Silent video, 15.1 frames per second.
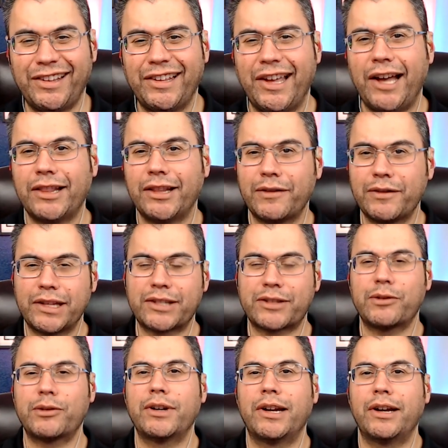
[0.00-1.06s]
I love in the
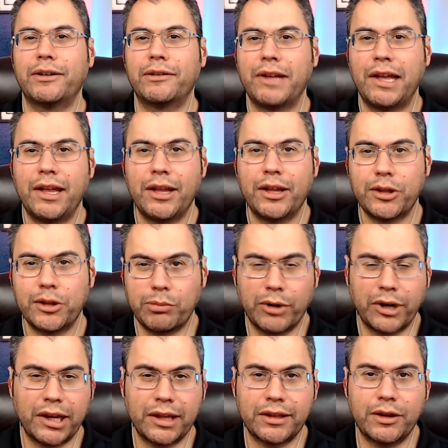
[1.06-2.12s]
story how you bring
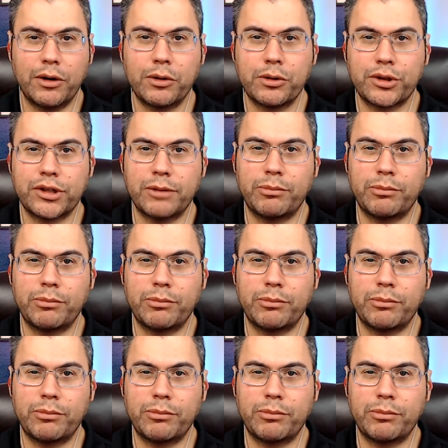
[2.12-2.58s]
in the ownership,